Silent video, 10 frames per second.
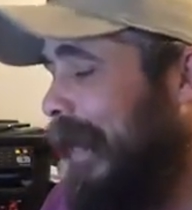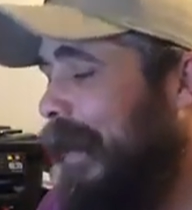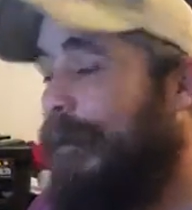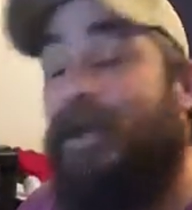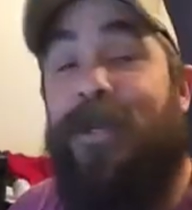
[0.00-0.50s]

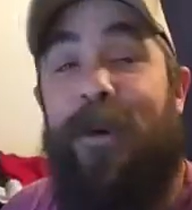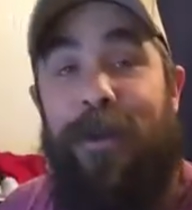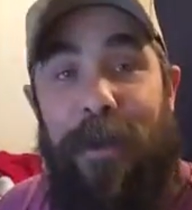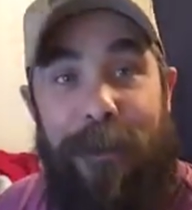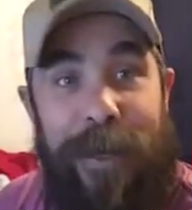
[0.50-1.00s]
I'm going to show
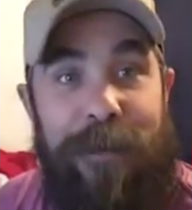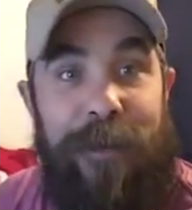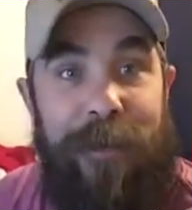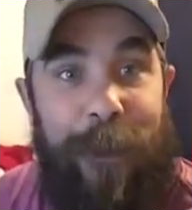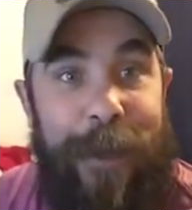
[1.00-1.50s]
you a
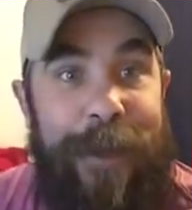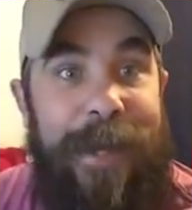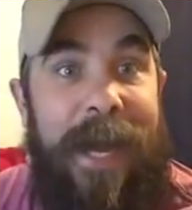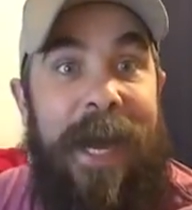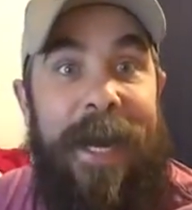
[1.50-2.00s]
picture of what the
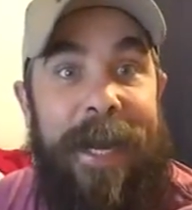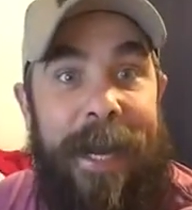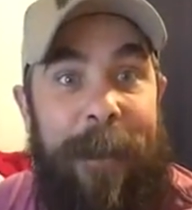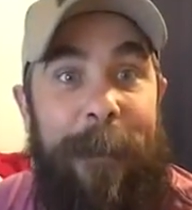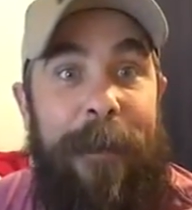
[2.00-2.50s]
Line
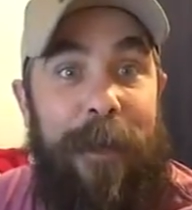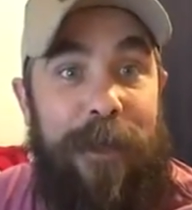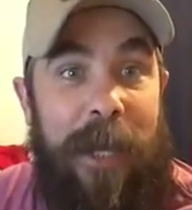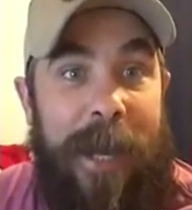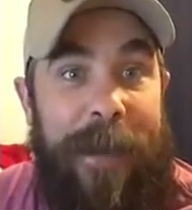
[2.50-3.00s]
app
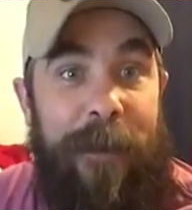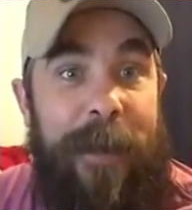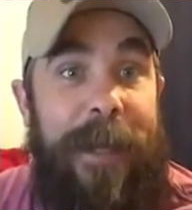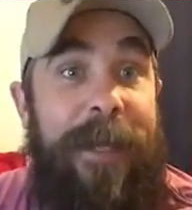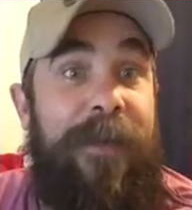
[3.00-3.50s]
looks like, or
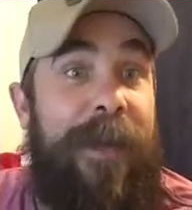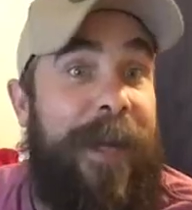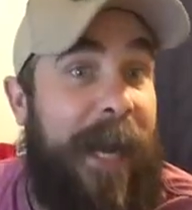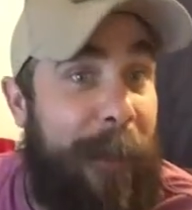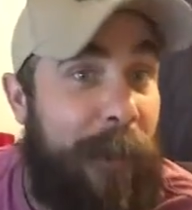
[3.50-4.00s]
at least on
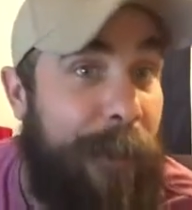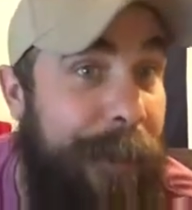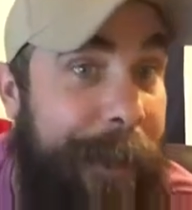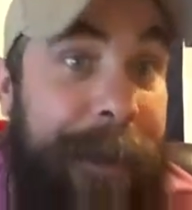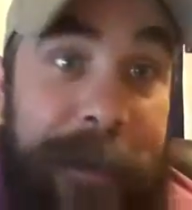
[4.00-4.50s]
Apple
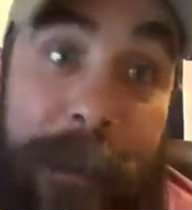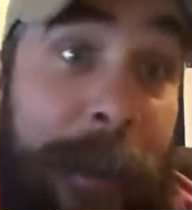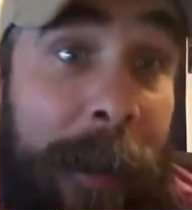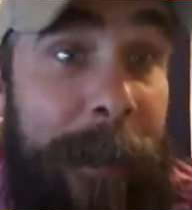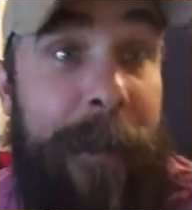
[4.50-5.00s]
products. It
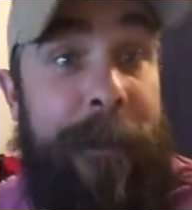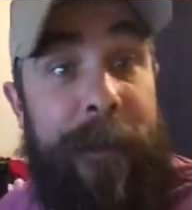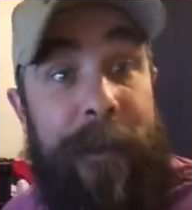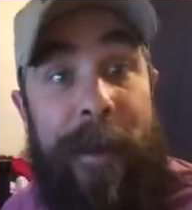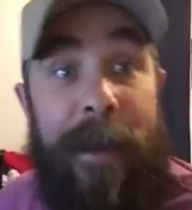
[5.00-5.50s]
probably looks
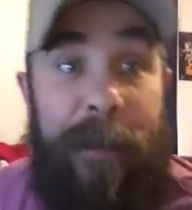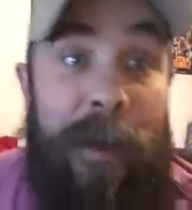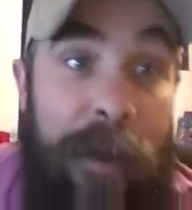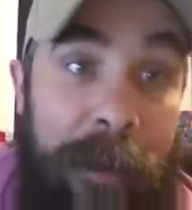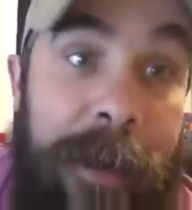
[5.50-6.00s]
the same
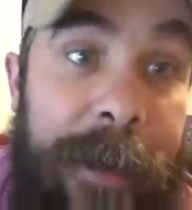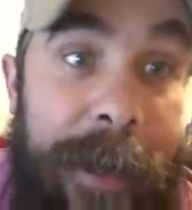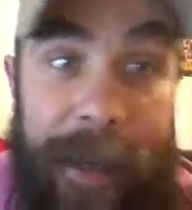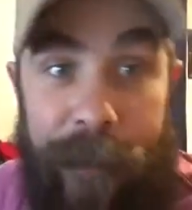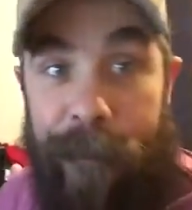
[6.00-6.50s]
on
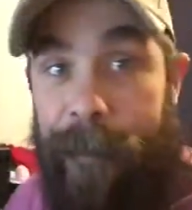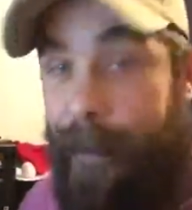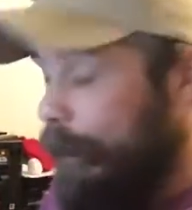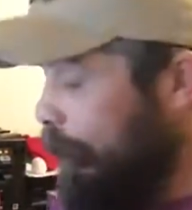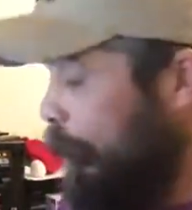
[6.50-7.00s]

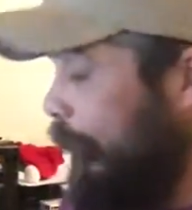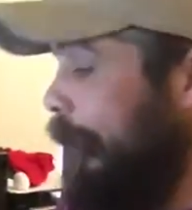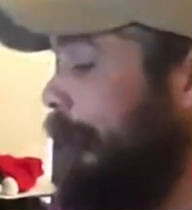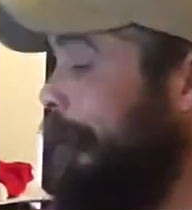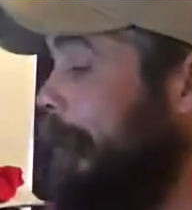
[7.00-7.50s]
Android as well.